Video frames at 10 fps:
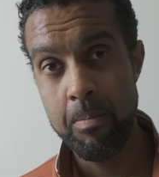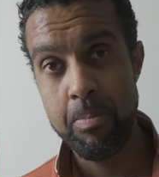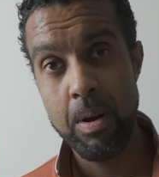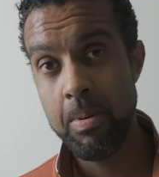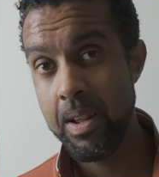
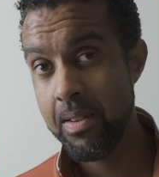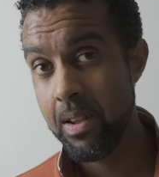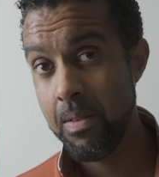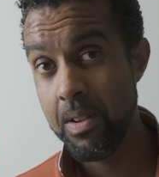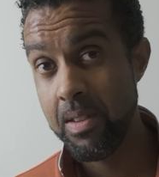Public
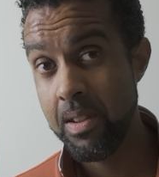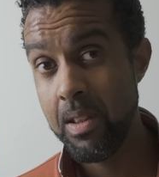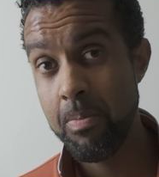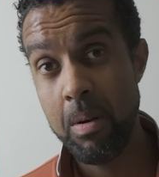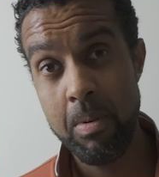
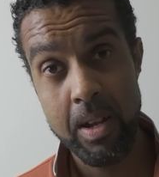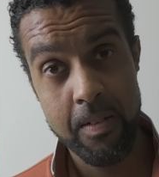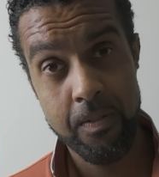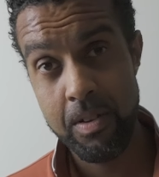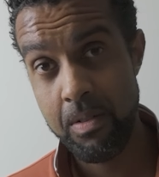services, public
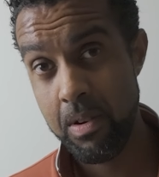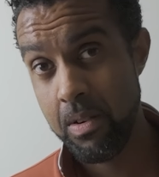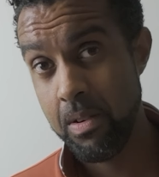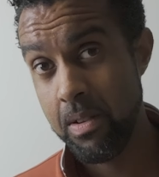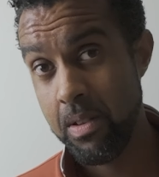
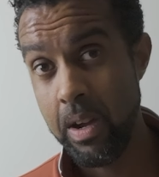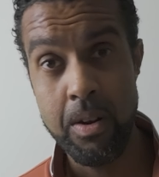infrastructures